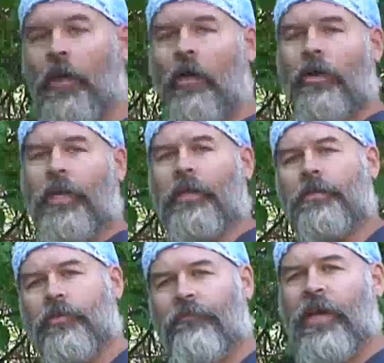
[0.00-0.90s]
Okay,
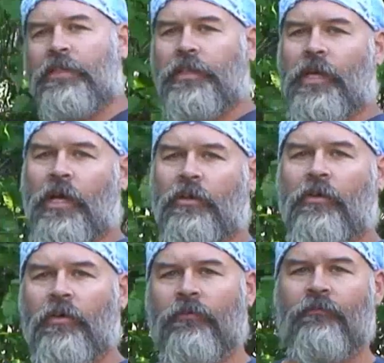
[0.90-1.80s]
so I've actually got
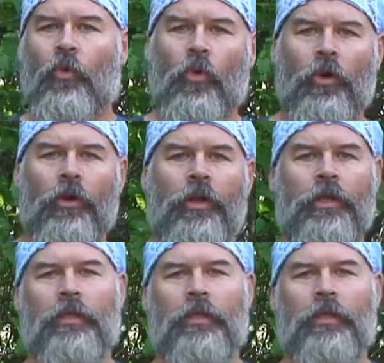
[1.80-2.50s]
4